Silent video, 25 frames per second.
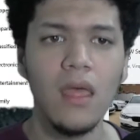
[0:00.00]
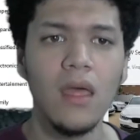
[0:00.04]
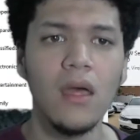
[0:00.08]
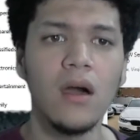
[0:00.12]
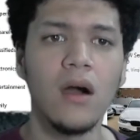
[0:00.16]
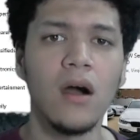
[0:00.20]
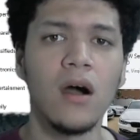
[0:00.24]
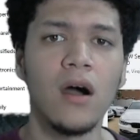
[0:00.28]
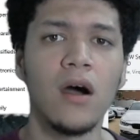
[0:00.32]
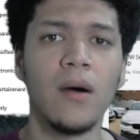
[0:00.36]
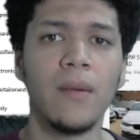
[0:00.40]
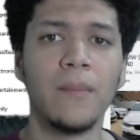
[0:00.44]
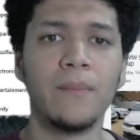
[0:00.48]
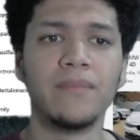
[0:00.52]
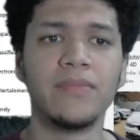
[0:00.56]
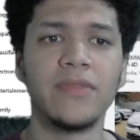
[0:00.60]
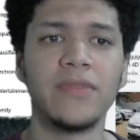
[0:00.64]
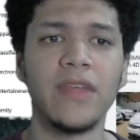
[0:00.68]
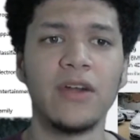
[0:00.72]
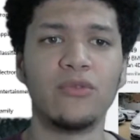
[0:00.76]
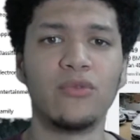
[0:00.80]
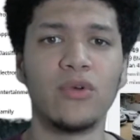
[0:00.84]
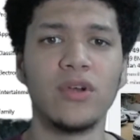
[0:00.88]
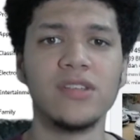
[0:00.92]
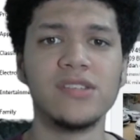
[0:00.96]

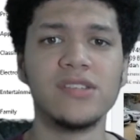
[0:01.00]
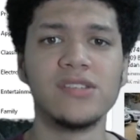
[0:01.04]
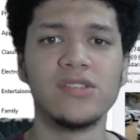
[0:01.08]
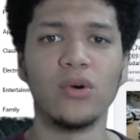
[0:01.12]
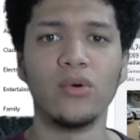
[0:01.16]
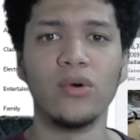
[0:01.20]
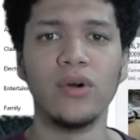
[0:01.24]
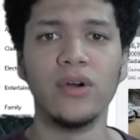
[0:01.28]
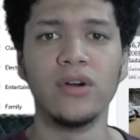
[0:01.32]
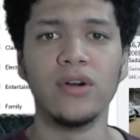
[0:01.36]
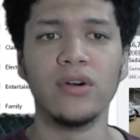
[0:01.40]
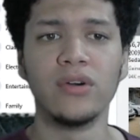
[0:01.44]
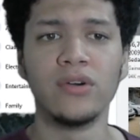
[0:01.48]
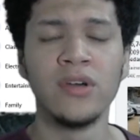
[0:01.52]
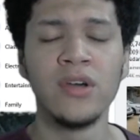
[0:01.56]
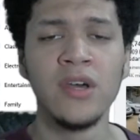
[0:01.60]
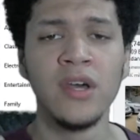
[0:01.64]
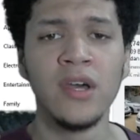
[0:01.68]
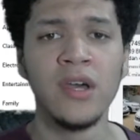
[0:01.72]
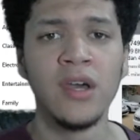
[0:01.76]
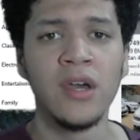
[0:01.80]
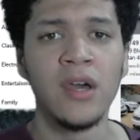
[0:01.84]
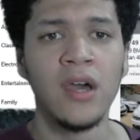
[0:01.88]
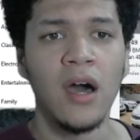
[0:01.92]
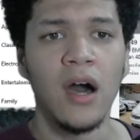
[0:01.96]
that runs the oil.
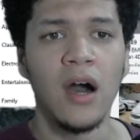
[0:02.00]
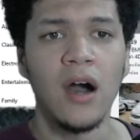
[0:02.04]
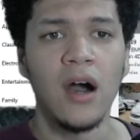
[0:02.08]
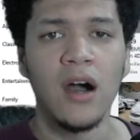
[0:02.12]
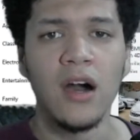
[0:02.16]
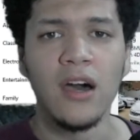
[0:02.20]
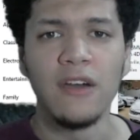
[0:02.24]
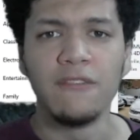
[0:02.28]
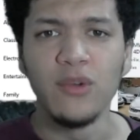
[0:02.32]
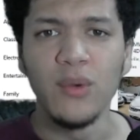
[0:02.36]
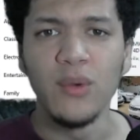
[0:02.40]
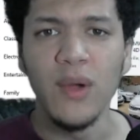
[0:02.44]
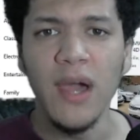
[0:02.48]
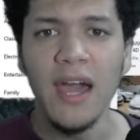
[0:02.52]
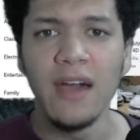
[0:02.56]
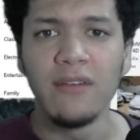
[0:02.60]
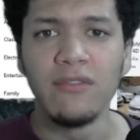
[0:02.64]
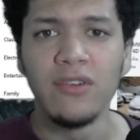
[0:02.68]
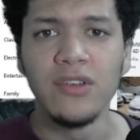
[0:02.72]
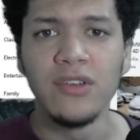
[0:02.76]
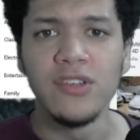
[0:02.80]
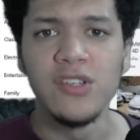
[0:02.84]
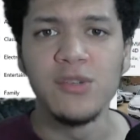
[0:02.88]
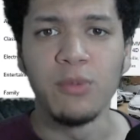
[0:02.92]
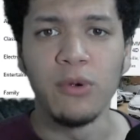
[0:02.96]
If you have
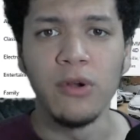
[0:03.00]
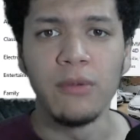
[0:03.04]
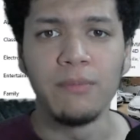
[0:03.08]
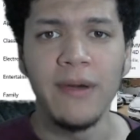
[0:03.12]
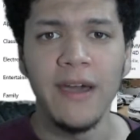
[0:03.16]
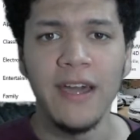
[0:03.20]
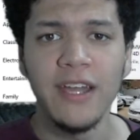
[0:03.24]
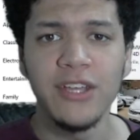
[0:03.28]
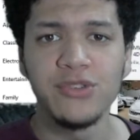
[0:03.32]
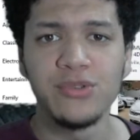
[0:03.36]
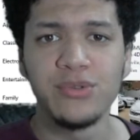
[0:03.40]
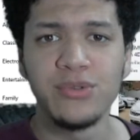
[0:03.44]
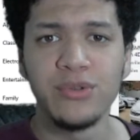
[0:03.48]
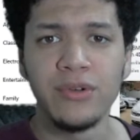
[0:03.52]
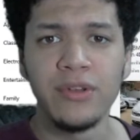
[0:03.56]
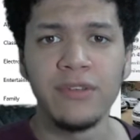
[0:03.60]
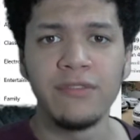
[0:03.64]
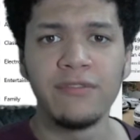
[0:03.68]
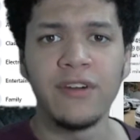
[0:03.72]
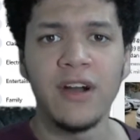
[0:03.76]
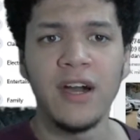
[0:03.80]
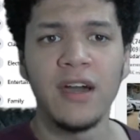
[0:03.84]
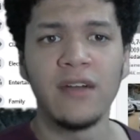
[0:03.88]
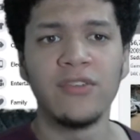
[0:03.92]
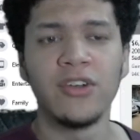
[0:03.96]
a Sport Package
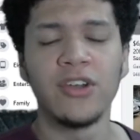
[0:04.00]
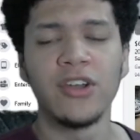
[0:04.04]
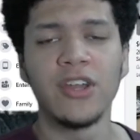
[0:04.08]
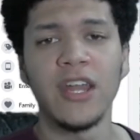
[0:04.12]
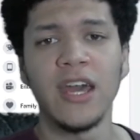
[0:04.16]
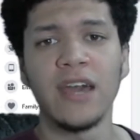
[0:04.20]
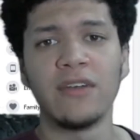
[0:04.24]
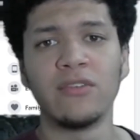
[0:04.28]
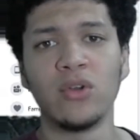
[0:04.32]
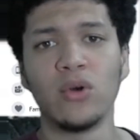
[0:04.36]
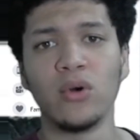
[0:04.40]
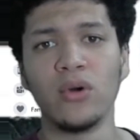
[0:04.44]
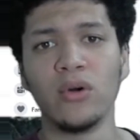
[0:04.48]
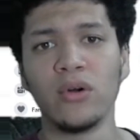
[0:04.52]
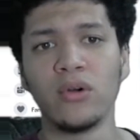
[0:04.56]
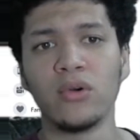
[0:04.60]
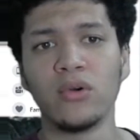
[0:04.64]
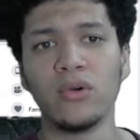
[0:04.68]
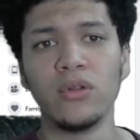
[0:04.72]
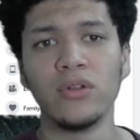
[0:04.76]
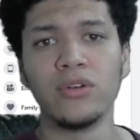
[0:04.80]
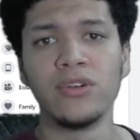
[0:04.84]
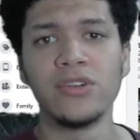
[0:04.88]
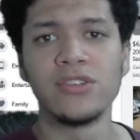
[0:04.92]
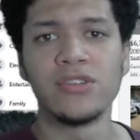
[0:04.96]
35, you're going to have an oil
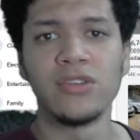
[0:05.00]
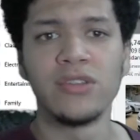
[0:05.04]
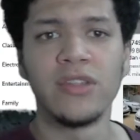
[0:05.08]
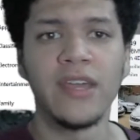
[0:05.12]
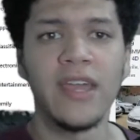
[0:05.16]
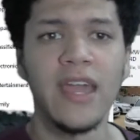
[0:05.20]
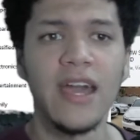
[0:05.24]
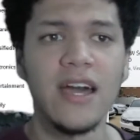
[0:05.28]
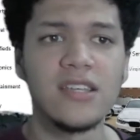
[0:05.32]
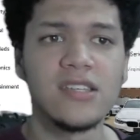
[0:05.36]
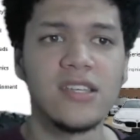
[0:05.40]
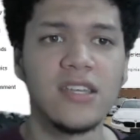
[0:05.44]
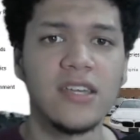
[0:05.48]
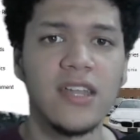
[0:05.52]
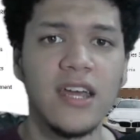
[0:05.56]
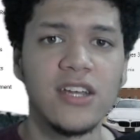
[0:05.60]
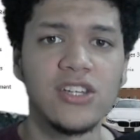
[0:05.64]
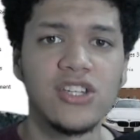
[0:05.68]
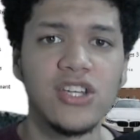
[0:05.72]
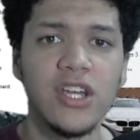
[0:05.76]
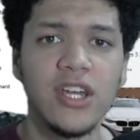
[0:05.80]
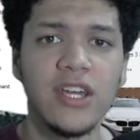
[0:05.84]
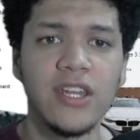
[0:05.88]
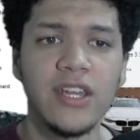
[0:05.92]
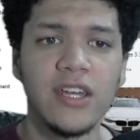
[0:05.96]
cooler, so the gasket
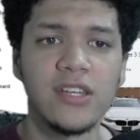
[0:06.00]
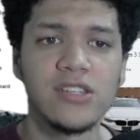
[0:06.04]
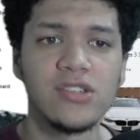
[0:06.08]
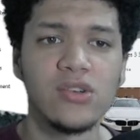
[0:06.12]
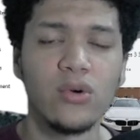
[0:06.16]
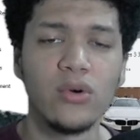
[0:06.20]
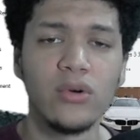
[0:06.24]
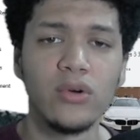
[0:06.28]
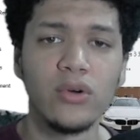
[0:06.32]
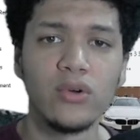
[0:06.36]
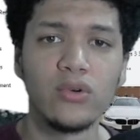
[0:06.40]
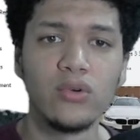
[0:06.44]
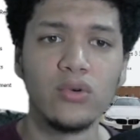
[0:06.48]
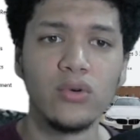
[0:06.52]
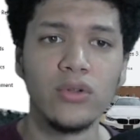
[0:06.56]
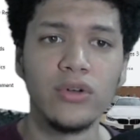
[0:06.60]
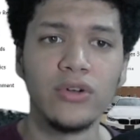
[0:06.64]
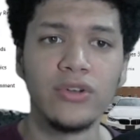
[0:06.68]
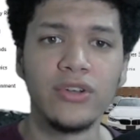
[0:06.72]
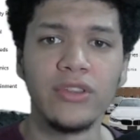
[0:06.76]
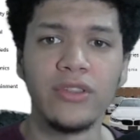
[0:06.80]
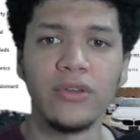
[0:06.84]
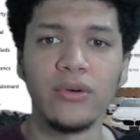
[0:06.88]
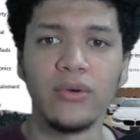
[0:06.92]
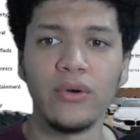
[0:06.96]
actually connects the oil
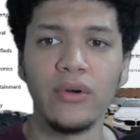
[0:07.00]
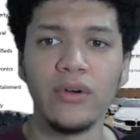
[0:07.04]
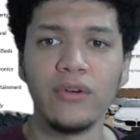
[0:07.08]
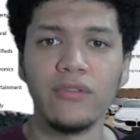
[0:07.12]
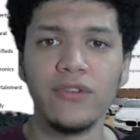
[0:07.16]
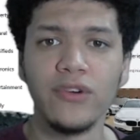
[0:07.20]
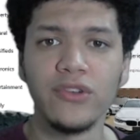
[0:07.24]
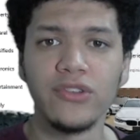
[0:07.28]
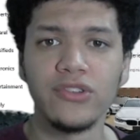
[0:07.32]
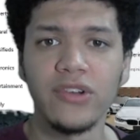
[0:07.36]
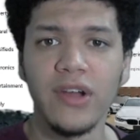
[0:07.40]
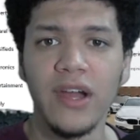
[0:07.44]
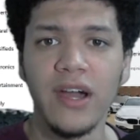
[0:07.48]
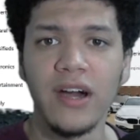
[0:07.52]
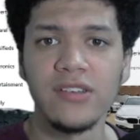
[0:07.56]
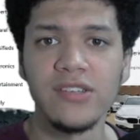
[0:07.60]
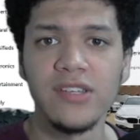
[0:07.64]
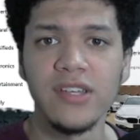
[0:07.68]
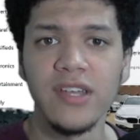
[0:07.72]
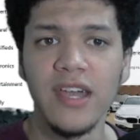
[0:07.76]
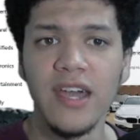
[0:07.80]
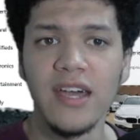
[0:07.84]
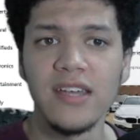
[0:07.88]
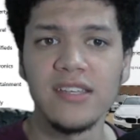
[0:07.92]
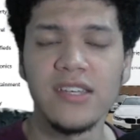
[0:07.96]
cooler to the oil filter
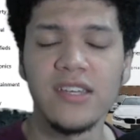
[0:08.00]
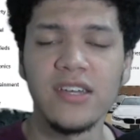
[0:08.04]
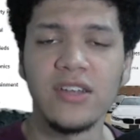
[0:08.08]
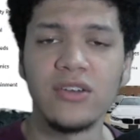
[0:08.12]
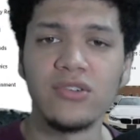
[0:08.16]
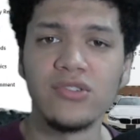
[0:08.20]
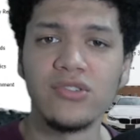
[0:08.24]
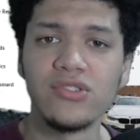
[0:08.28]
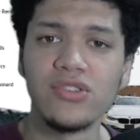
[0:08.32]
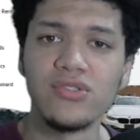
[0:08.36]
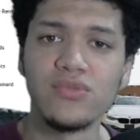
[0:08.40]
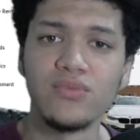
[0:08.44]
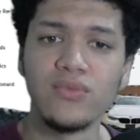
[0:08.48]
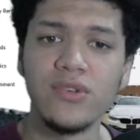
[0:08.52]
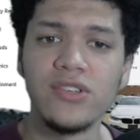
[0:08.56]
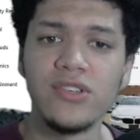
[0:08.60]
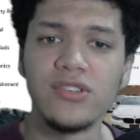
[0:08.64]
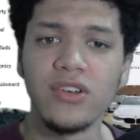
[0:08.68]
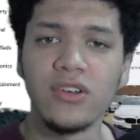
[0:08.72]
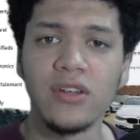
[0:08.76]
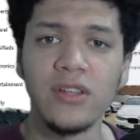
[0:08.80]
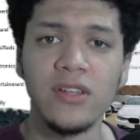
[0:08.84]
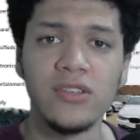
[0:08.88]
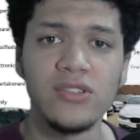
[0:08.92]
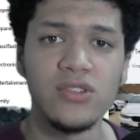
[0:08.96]
housing gasket and also
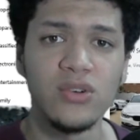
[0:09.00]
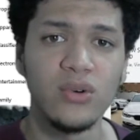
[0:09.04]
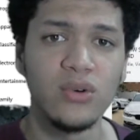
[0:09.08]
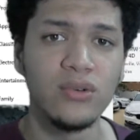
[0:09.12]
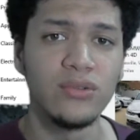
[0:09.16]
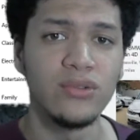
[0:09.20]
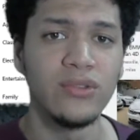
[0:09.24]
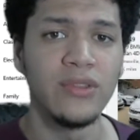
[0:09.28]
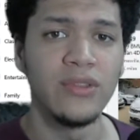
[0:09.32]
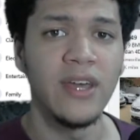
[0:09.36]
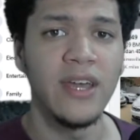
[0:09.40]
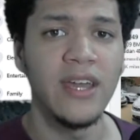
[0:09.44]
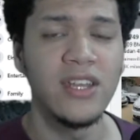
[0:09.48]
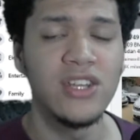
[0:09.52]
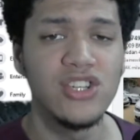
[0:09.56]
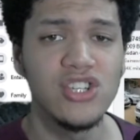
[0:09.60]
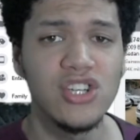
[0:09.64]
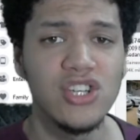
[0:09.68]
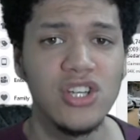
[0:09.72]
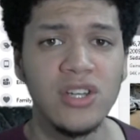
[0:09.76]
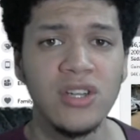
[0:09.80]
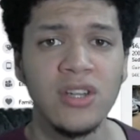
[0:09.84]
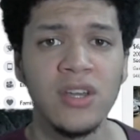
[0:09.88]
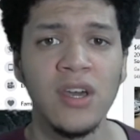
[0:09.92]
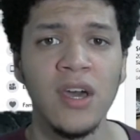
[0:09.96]
recirculates oil to the
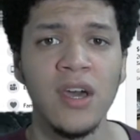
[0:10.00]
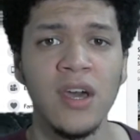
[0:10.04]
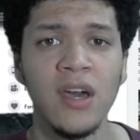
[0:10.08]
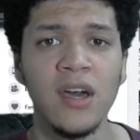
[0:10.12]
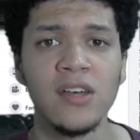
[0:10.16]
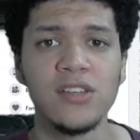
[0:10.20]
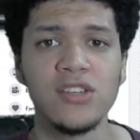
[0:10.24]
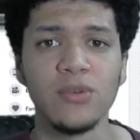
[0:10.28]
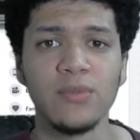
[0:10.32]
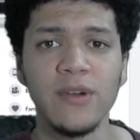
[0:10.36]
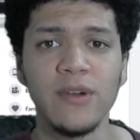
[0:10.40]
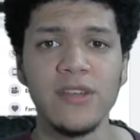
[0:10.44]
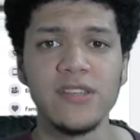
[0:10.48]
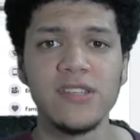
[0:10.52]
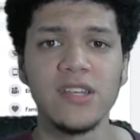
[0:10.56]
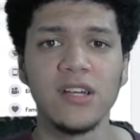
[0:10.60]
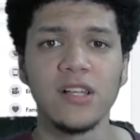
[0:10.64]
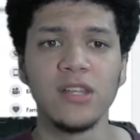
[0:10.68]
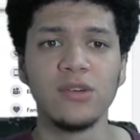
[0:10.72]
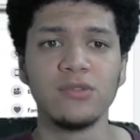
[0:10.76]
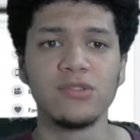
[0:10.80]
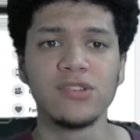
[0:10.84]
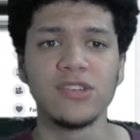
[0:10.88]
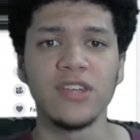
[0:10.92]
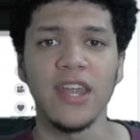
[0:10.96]
engine. So
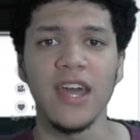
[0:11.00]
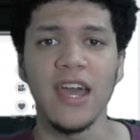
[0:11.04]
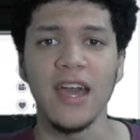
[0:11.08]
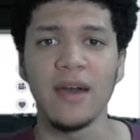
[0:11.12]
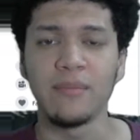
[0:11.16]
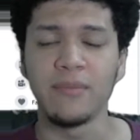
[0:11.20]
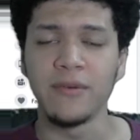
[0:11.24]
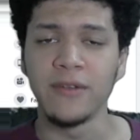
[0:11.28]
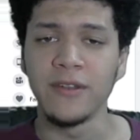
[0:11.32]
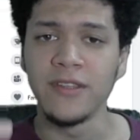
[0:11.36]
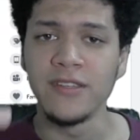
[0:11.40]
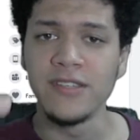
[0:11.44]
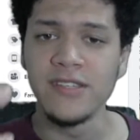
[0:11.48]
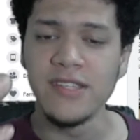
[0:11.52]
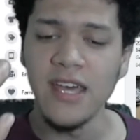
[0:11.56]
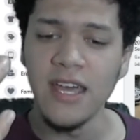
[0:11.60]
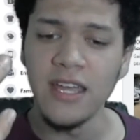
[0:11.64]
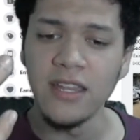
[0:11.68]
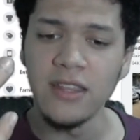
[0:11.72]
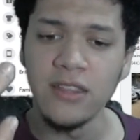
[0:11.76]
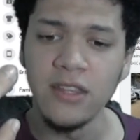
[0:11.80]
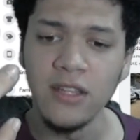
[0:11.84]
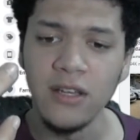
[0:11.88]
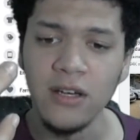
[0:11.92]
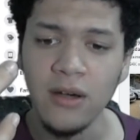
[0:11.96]
basically what's going to happen is
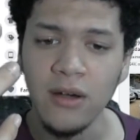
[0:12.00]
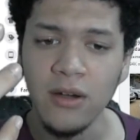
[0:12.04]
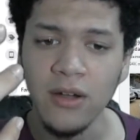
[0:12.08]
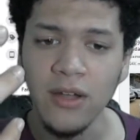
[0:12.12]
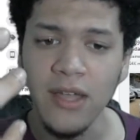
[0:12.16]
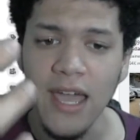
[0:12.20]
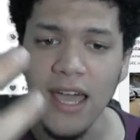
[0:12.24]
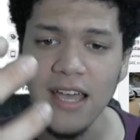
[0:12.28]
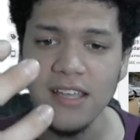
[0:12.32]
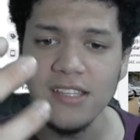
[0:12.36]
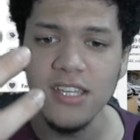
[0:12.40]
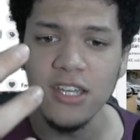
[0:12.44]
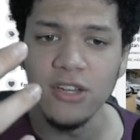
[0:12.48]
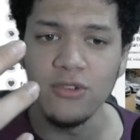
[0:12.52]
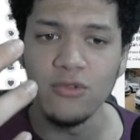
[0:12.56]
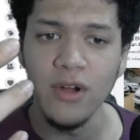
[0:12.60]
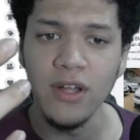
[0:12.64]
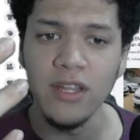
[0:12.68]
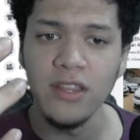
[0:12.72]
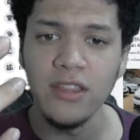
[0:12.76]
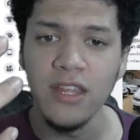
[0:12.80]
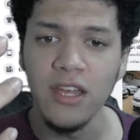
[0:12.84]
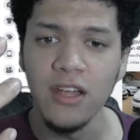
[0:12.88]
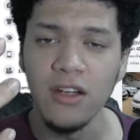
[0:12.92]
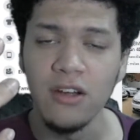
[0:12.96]
that the gasket
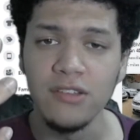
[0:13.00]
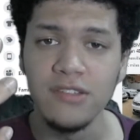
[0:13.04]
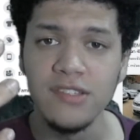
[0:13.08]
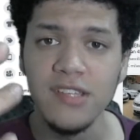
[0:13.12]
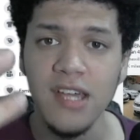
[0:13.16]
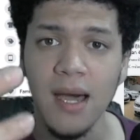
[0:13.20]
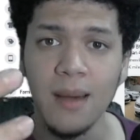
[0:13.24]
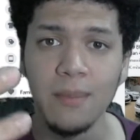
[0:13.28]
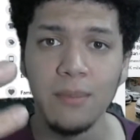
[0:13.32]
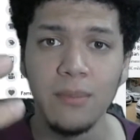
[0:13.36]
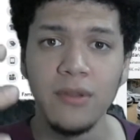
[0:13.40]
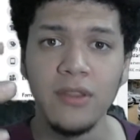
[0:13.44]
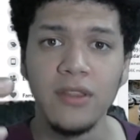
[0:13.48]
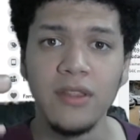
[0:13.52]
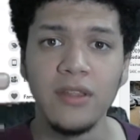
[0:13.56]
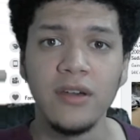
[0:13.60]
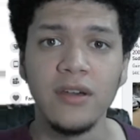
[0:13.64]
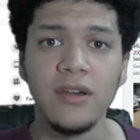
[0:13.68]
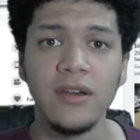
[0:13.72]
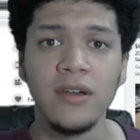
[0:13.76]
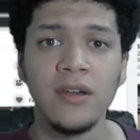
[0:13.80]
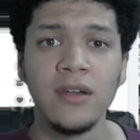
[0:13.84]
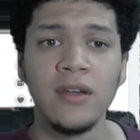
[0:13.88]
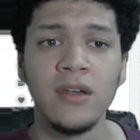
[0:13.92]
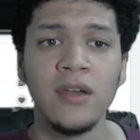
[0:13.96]
right there on top of
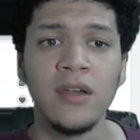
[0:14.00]
the